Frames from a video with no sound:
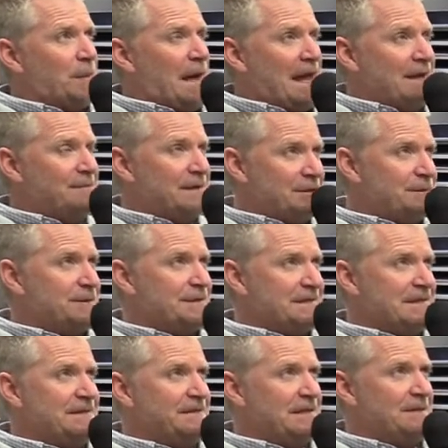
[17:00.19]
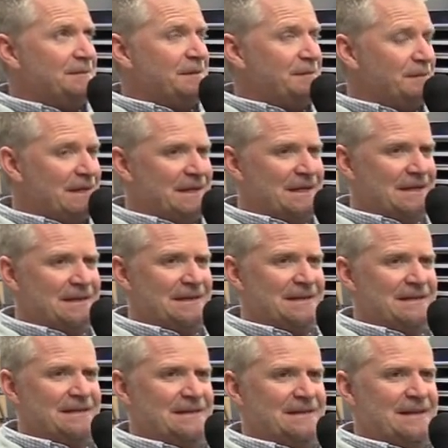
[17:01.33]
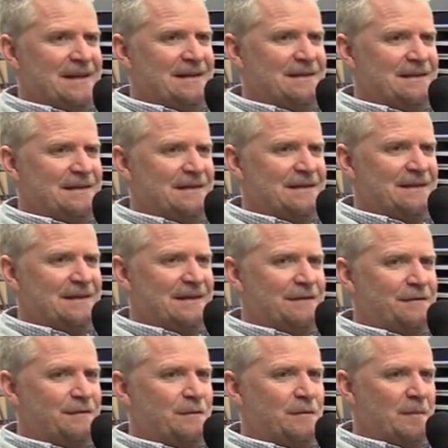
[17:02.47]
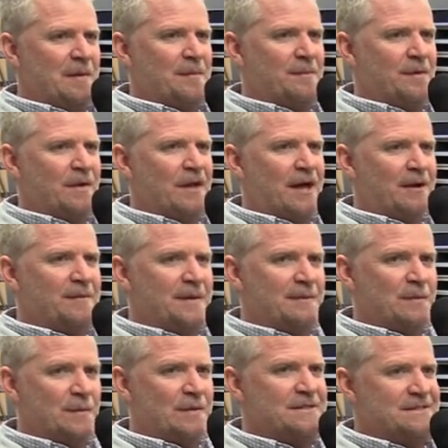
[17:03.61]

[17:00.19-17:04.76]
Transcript: had me doing TV but me. Like, if you remember, a lot of people were